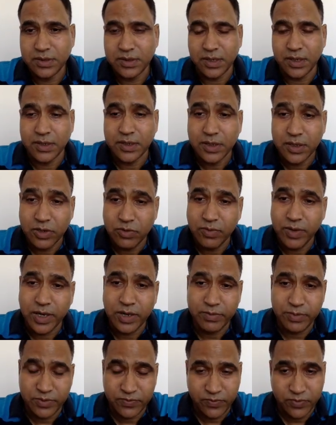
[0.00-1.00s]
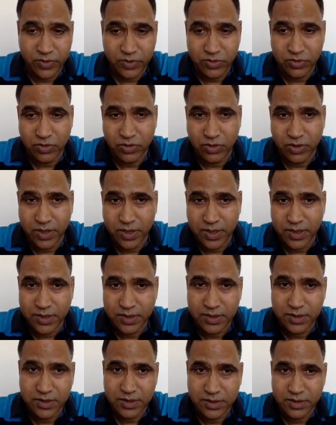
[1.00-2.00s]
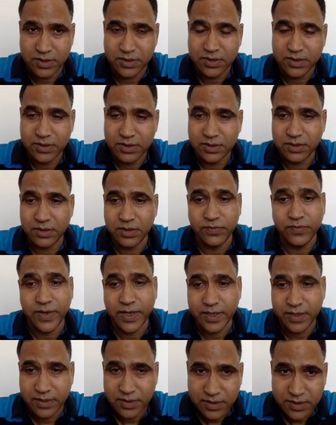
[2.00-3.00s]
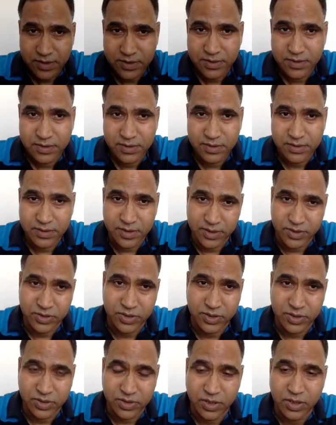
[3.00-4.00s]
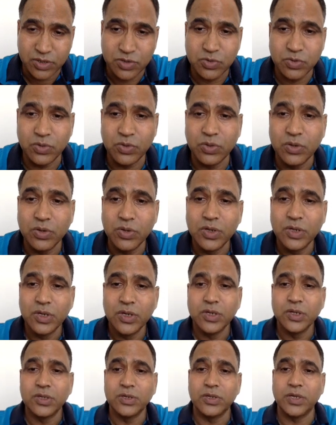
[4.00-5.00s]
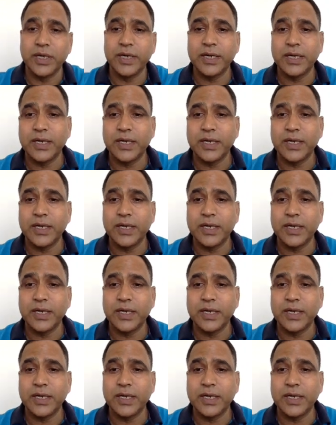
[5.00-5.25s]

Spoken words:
and the requirement for your organization, the finances, etc. So The